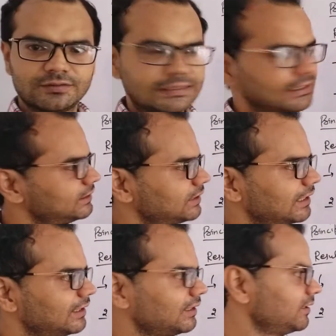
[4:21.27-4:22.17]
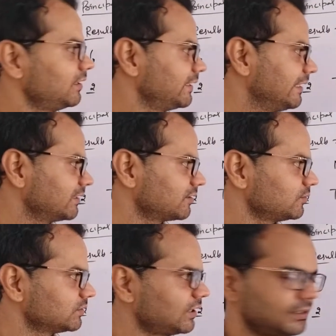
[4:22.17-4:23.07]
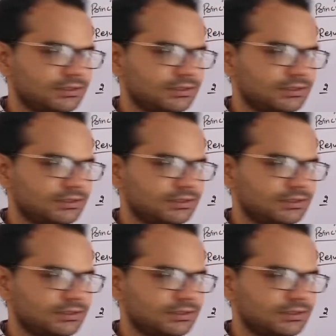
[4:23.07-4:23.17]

second shell contains 8 electrons, third